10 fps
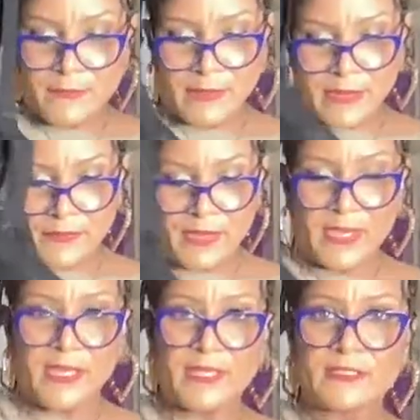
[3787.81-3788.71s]

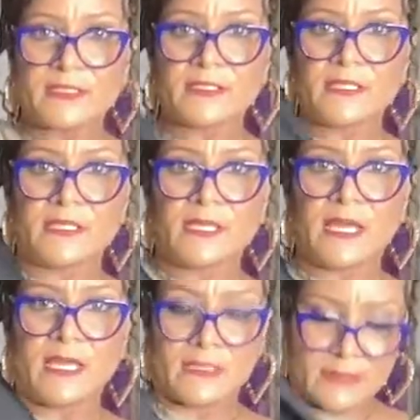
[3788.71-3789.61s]
Rampage. It
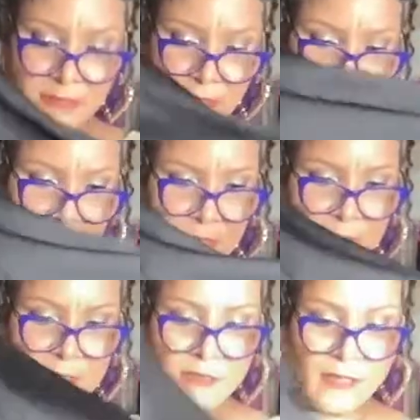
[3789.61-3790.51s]
has the